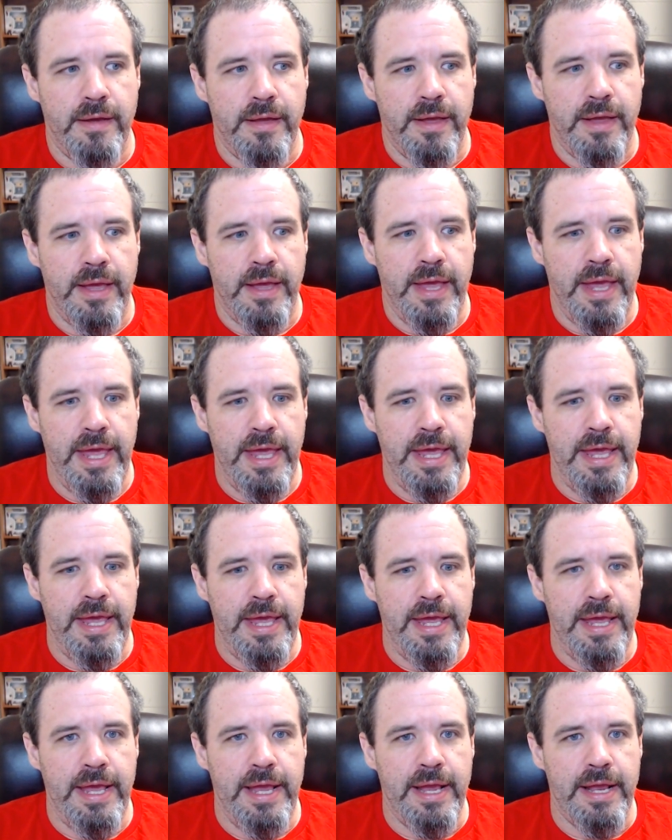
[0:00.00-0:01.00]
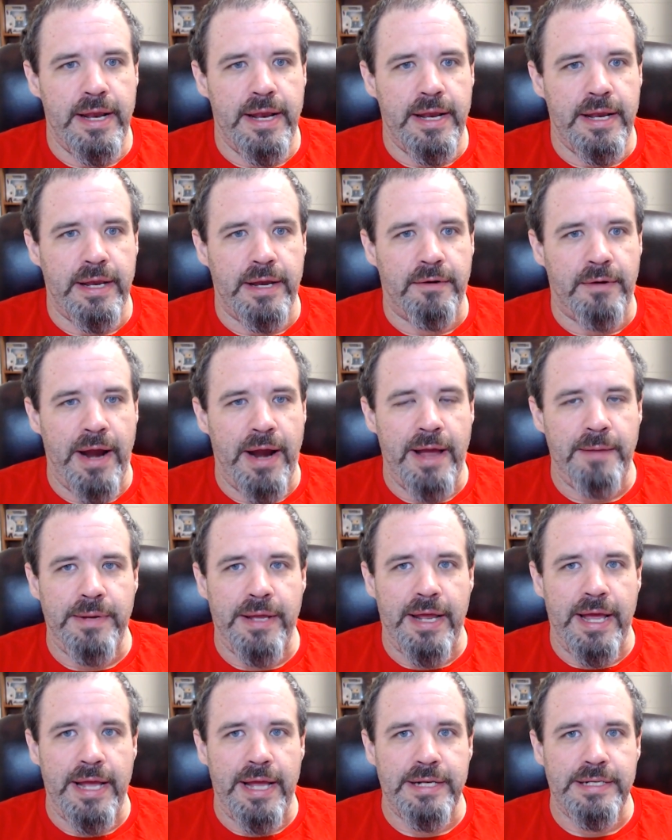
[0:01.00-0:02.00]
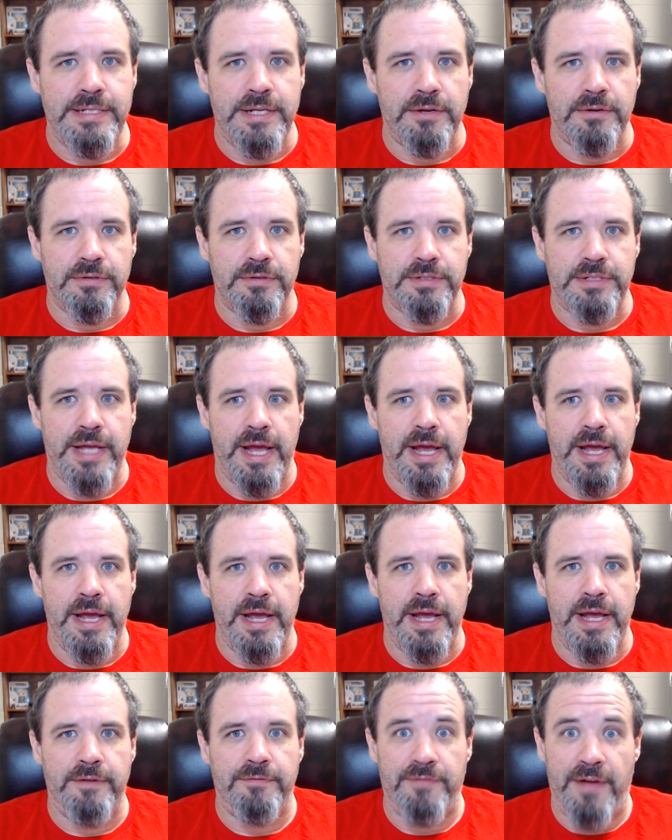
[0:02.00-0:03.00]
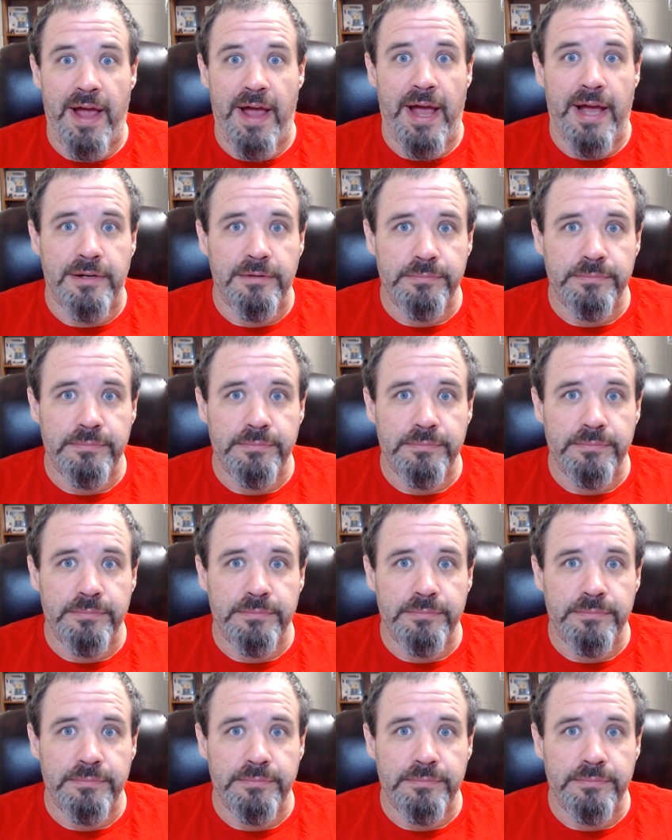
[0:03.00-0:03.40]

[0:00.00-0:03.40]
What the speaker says: He grabbed it and still stayed fat.